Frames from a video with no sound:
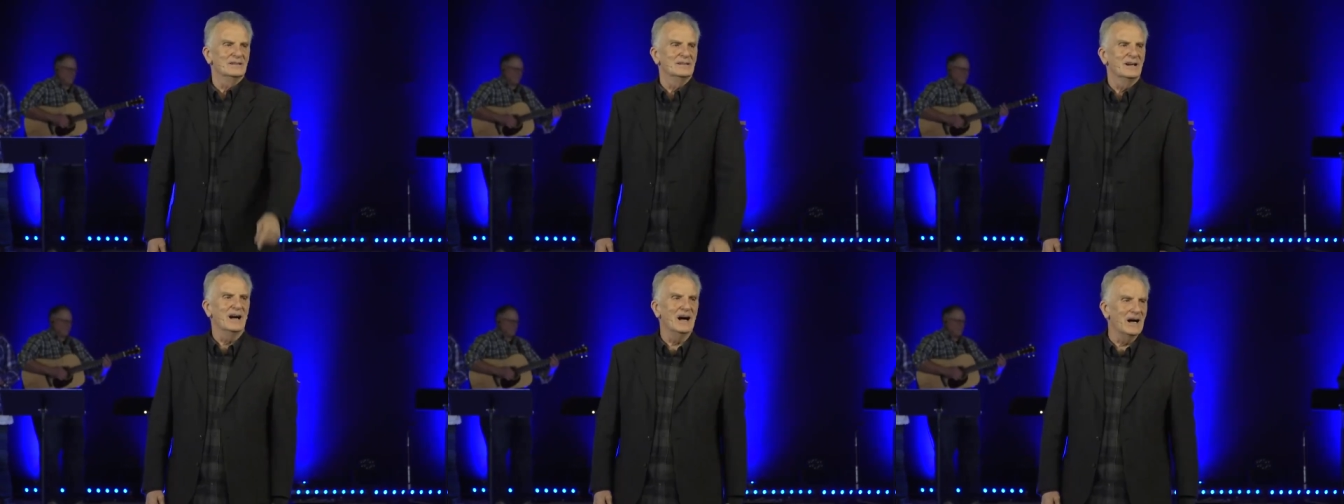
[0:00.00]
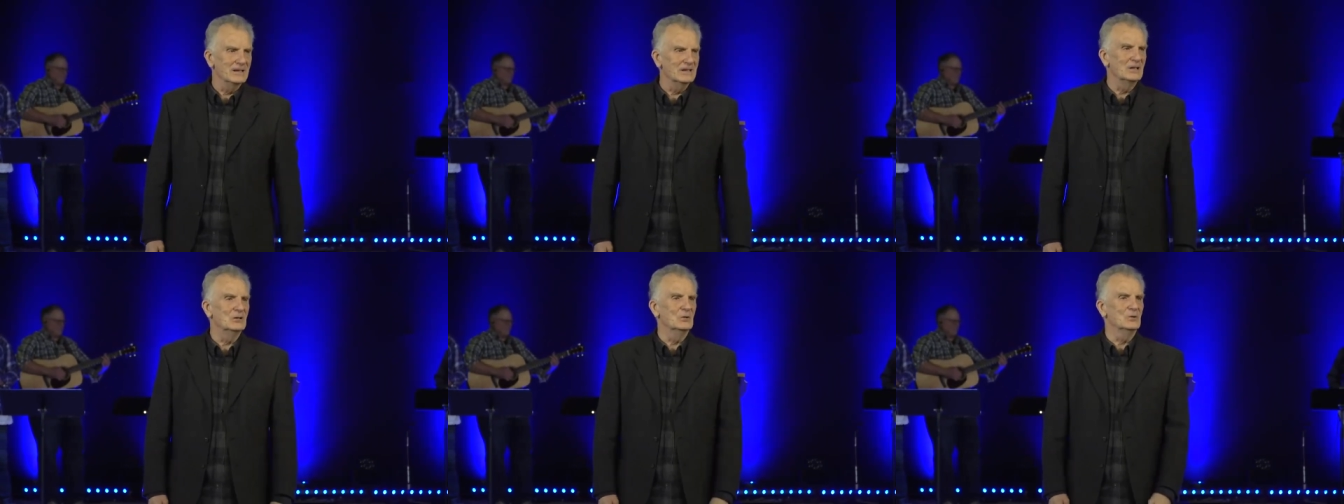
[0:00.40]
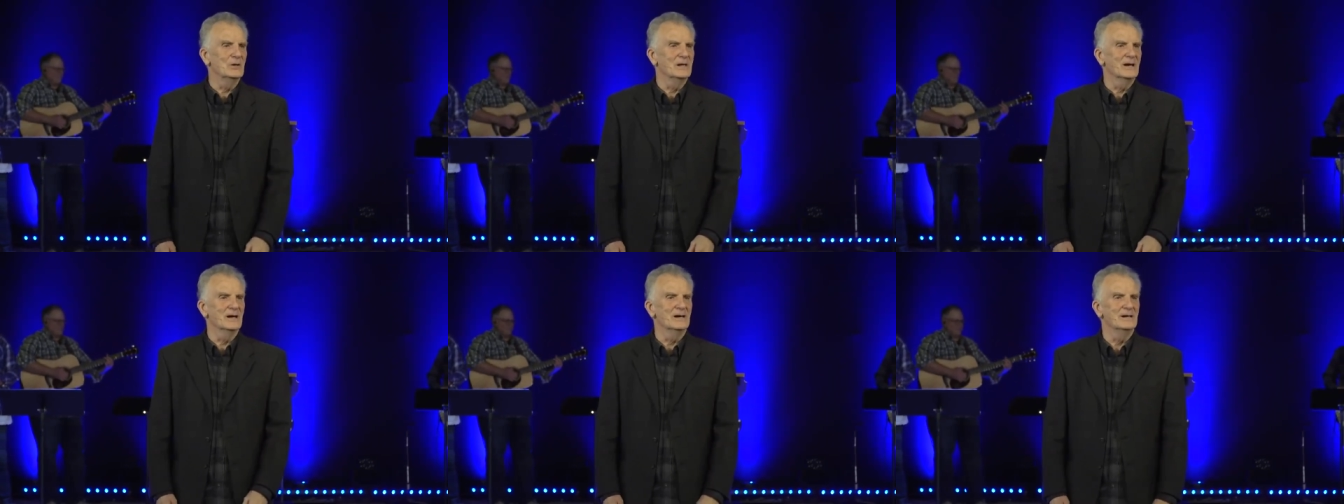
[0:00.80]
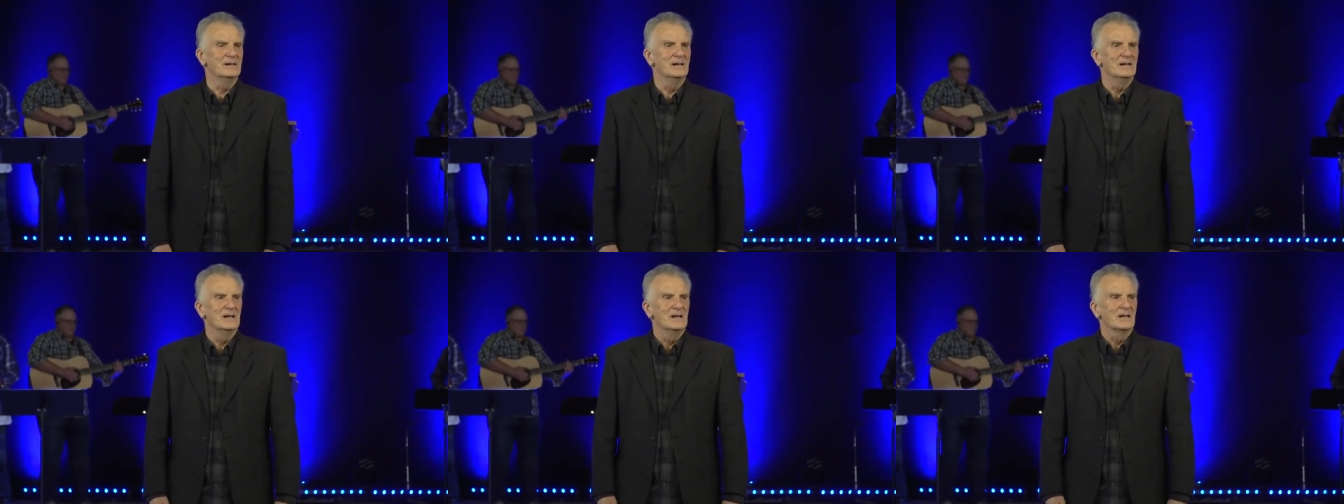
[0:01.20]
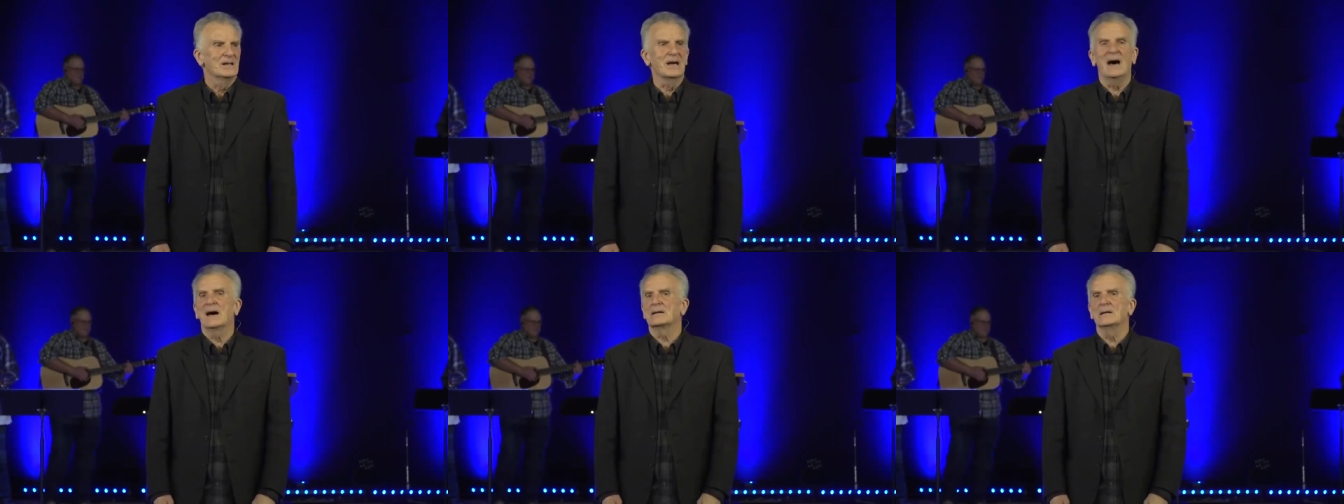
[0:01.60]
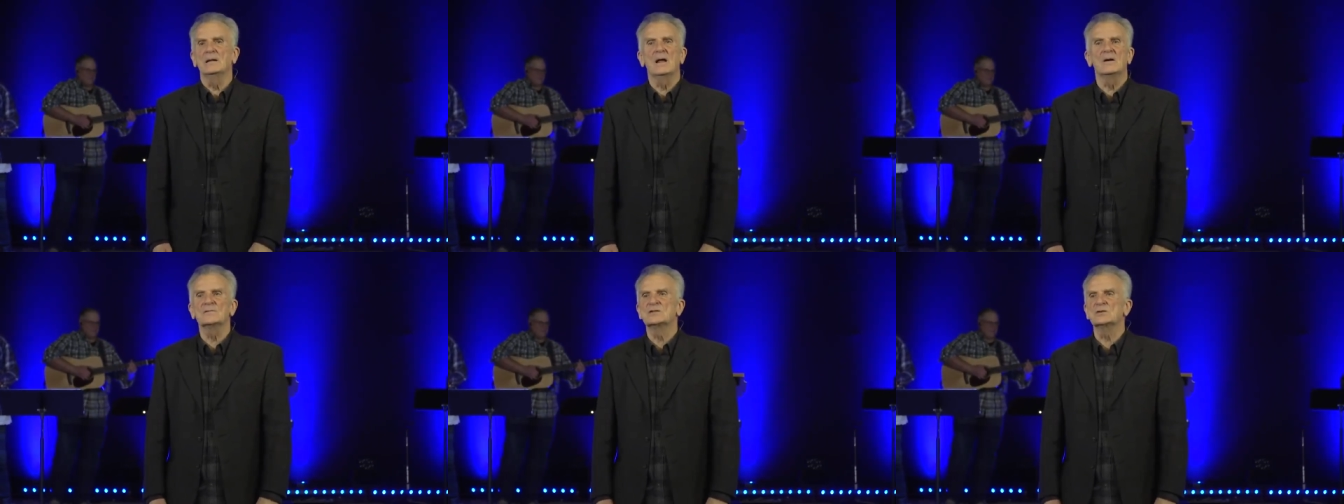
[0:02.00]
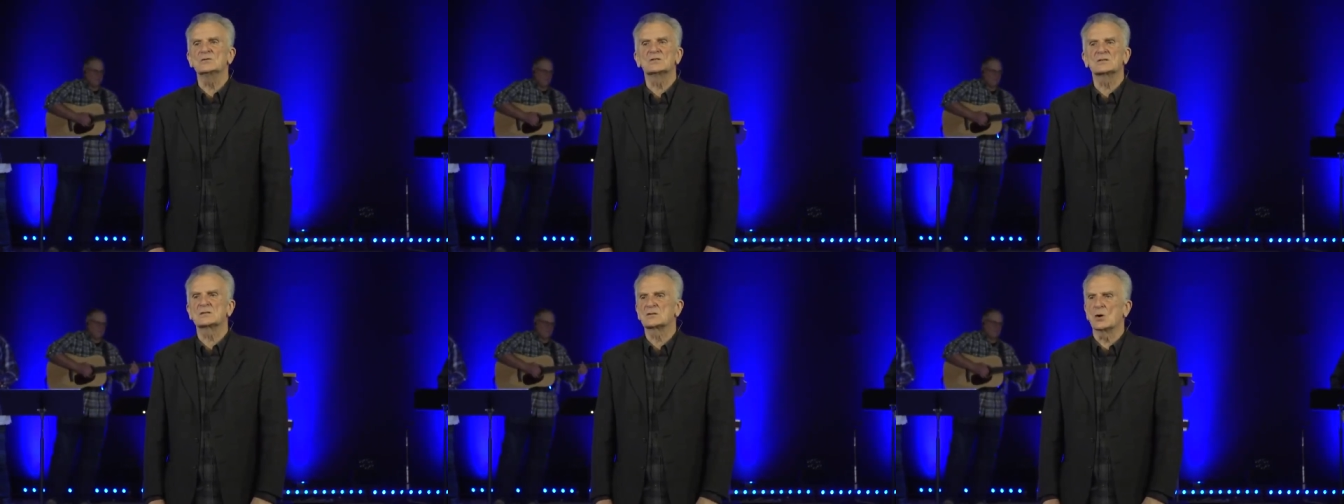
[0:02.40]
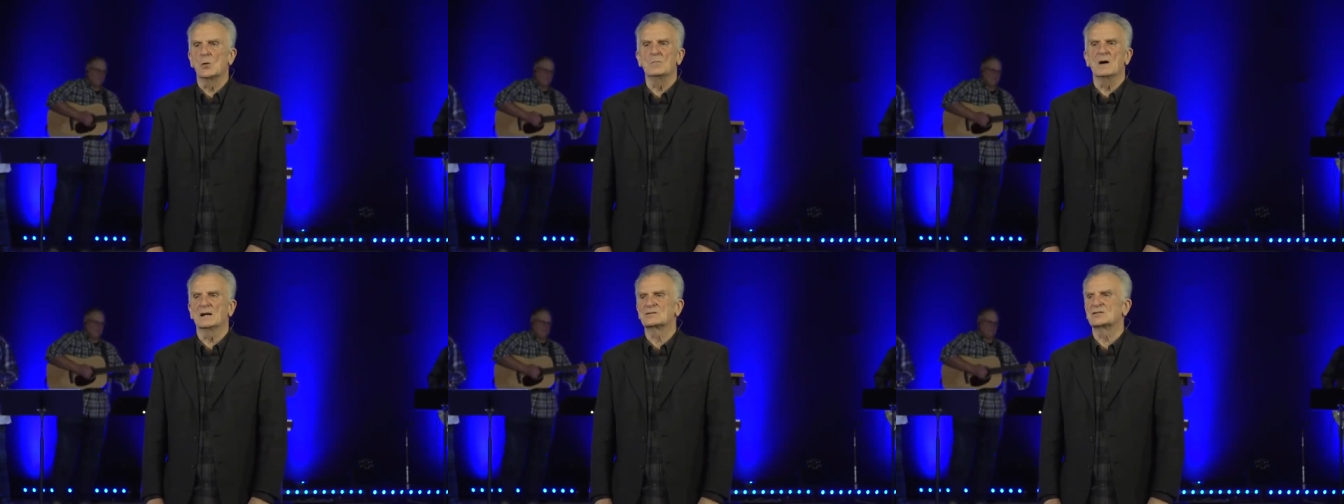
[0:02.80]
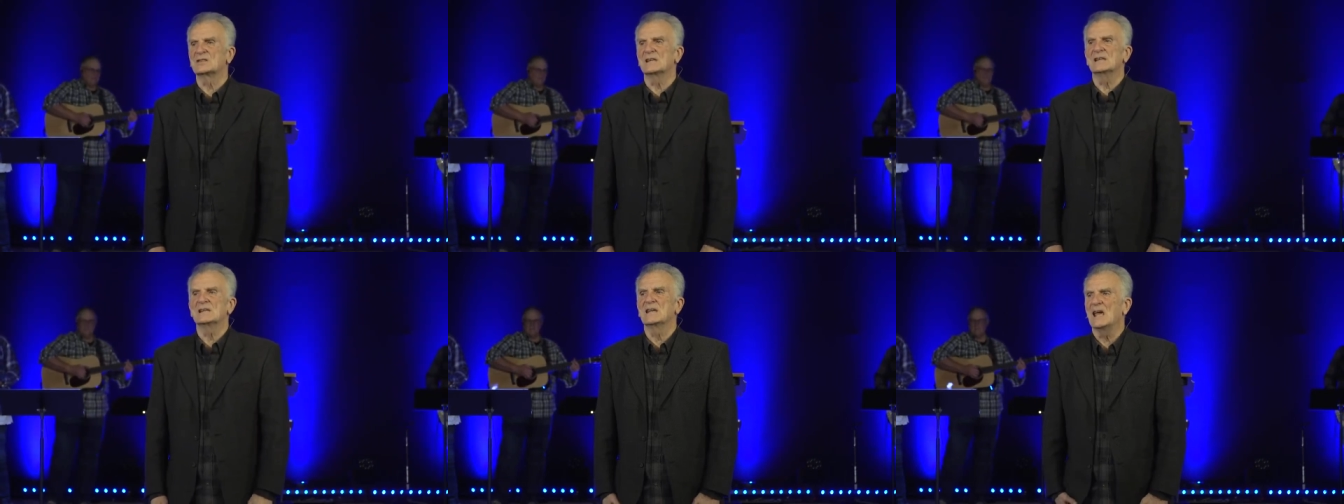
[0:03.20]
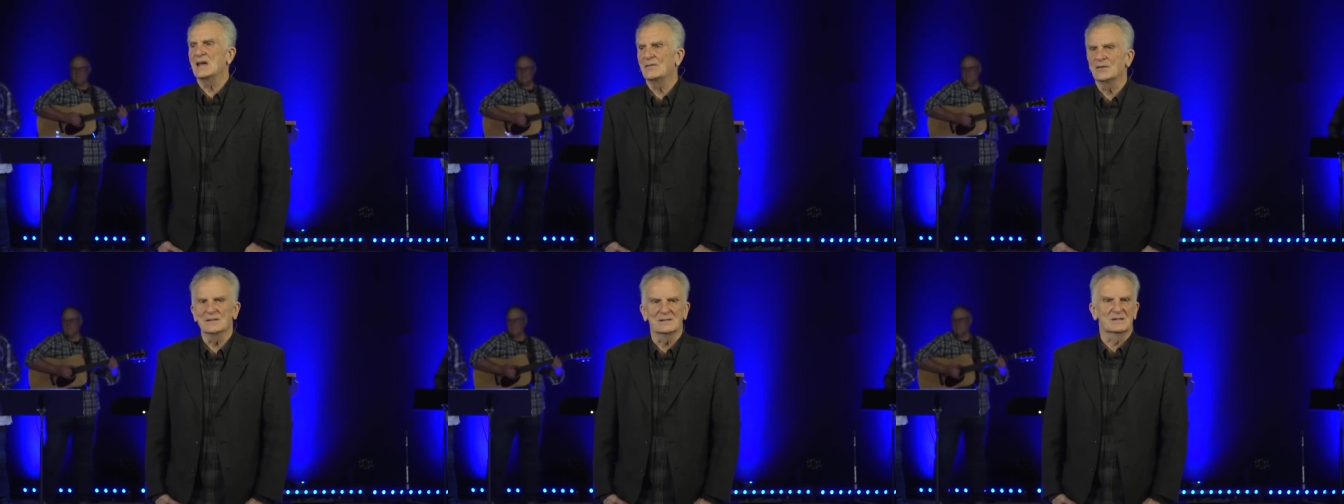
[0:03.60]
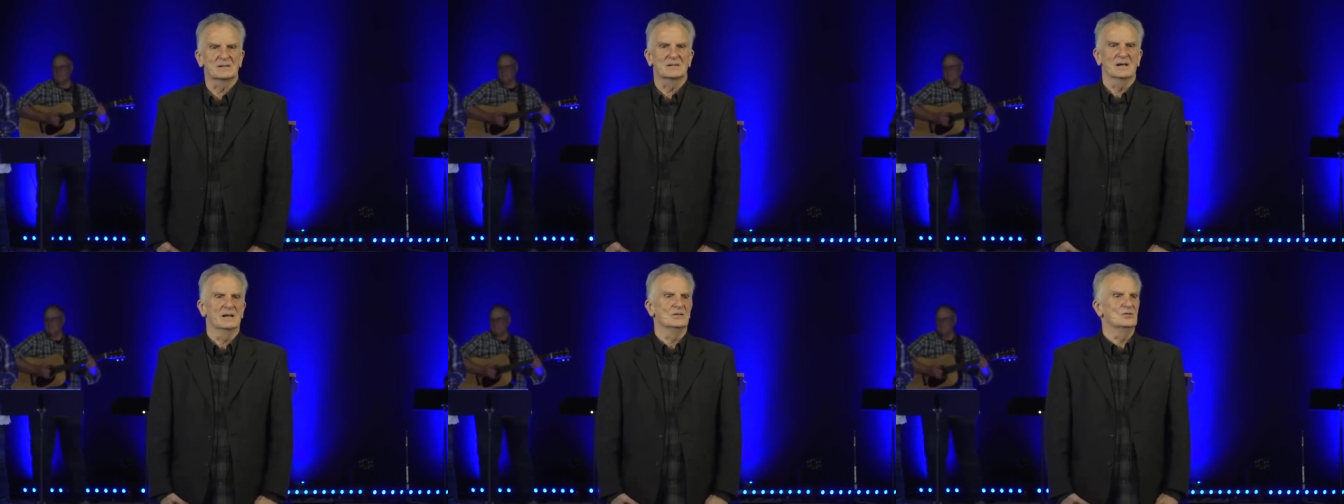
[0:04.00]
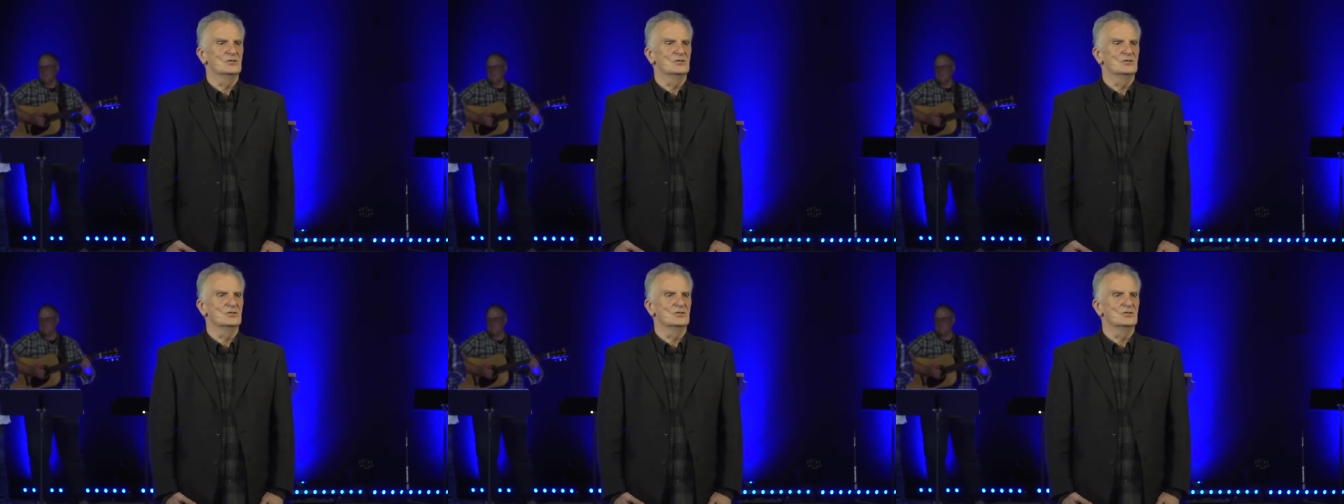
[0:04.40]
Hallelujah. God loves you so much that he gave his son,